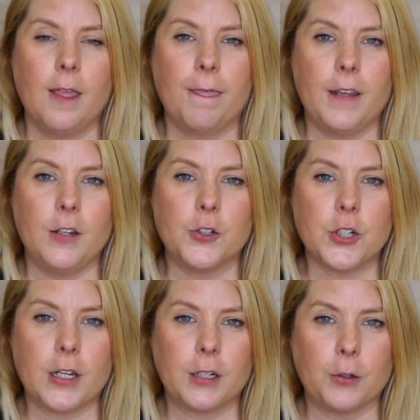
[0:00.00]
the
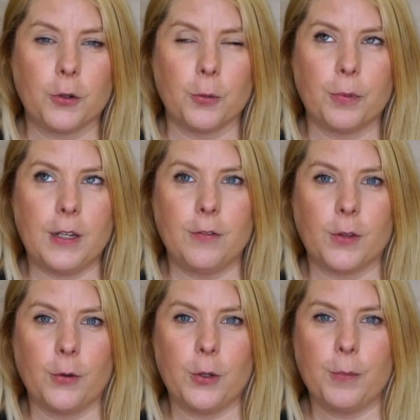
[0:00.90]
Schengen group, even
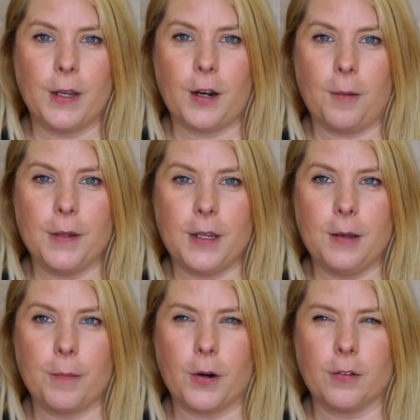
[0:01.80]
though you may not
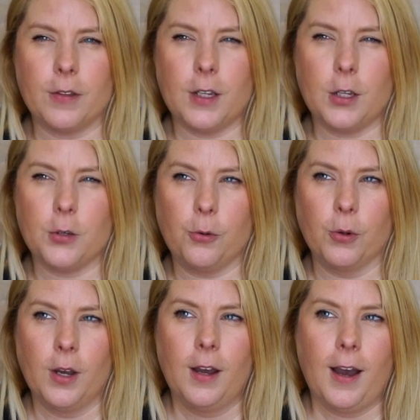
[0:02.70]
be part of the EU.
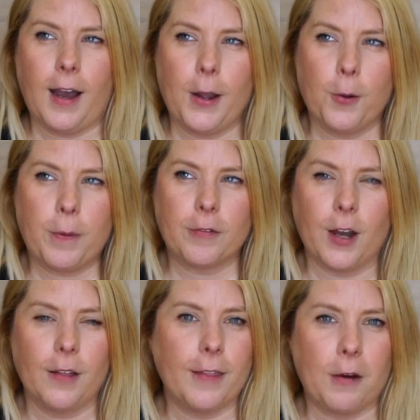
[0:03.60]
I hope I've
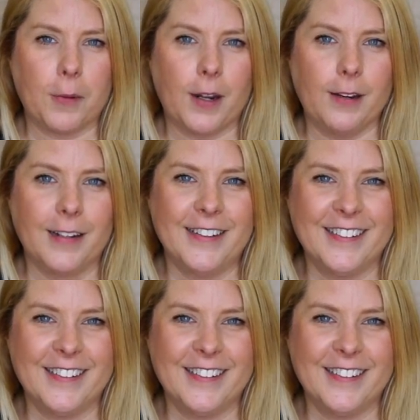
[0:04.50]
gotten that right.